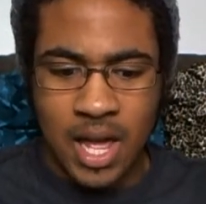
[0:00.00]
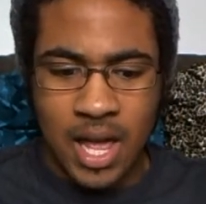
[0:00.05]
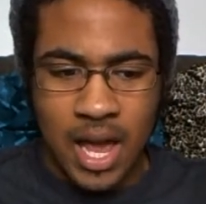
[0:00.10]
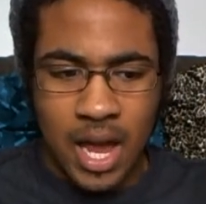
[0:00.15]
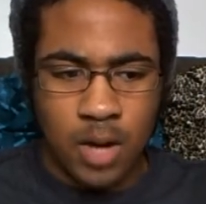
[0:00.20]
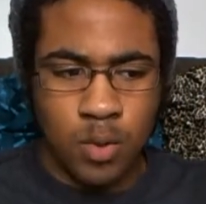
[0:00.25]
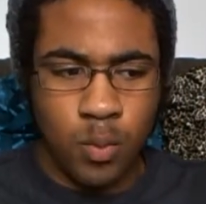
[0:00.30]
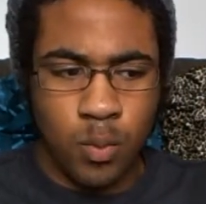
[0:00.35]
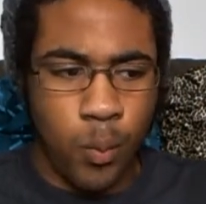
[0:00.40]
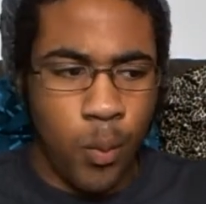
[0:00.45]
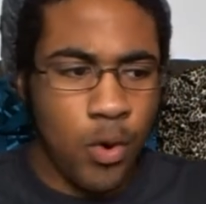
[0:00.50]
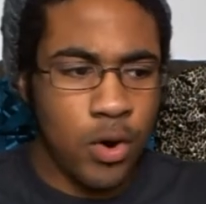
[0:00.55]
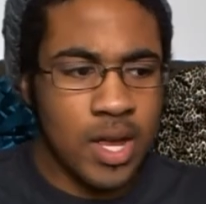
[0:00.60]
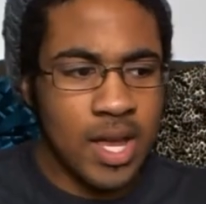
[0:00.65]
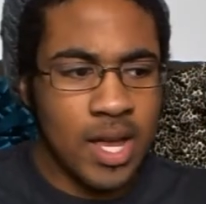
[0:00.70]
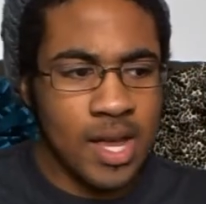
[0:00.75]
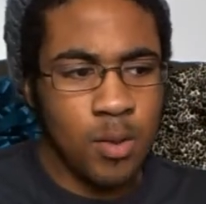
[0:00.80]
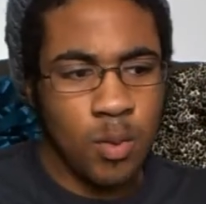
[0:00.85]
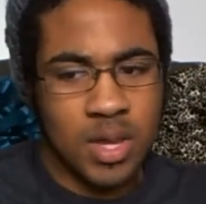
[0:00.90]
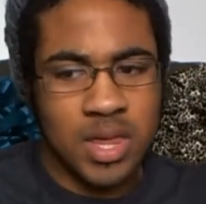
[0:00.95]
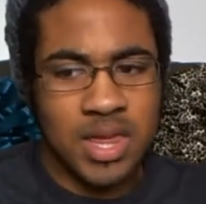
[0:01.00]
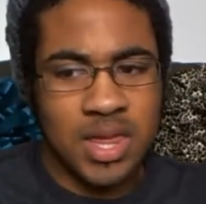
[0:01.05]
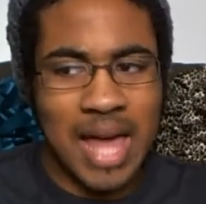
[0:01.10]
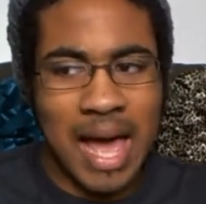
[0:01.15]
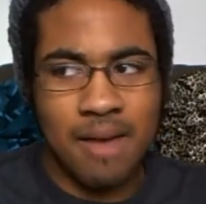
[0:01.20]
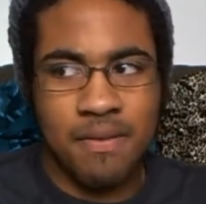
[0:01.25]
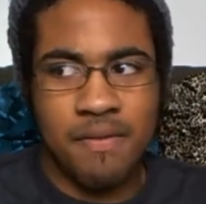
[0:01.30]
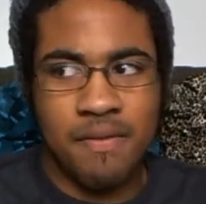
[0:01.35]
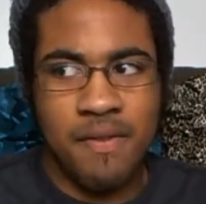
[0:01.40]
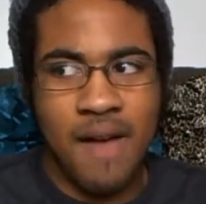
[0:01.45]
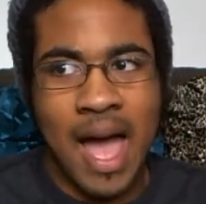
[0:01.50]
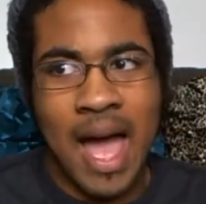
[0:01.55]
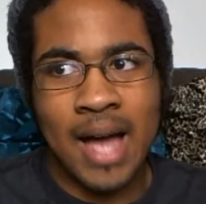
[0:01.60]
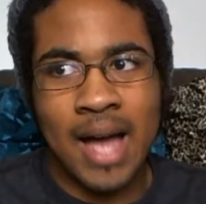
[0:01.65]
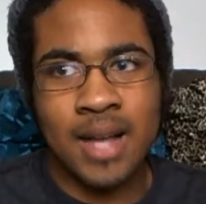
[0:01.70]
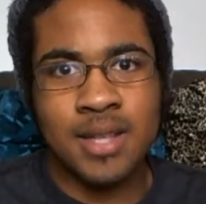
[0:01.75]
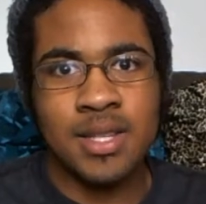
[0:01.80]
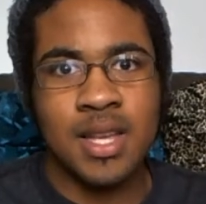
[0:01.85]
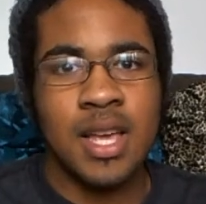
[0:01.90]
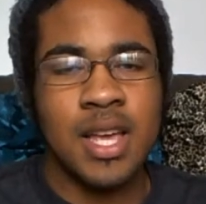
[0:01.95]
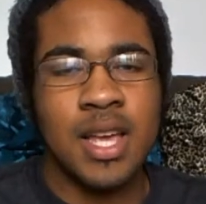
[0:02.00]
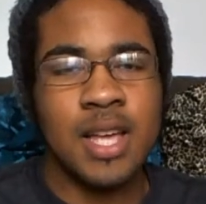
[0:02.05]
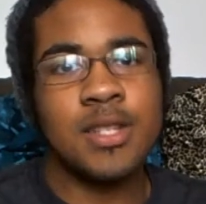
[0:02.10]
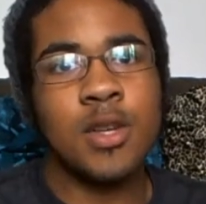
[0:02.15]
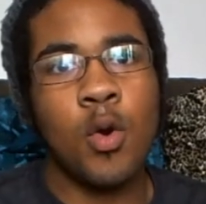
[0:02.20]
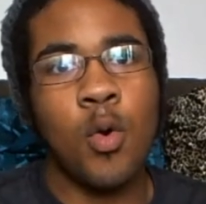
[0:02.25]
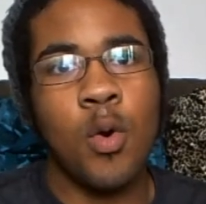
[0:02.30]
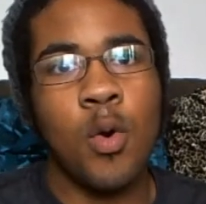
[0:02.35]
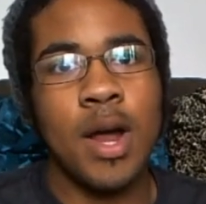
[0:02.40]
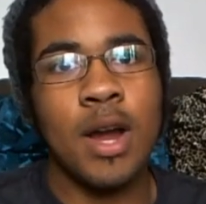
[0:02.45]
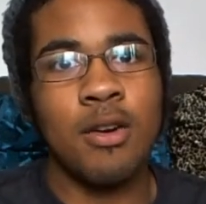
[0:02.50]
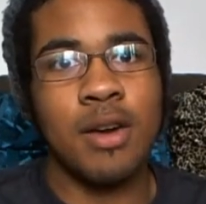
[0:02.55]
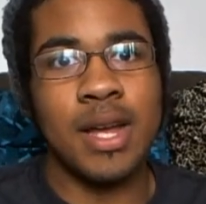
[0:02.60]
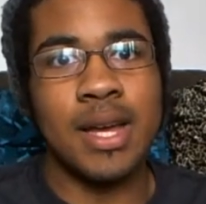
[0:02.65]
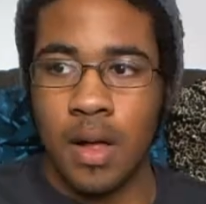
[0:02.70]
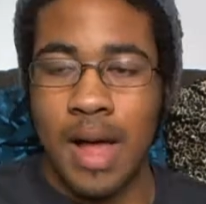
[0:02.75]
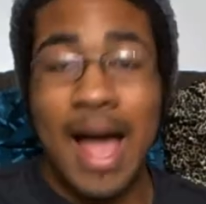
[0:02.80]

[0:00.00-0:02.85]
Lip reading: and working with that fact is Aquarius.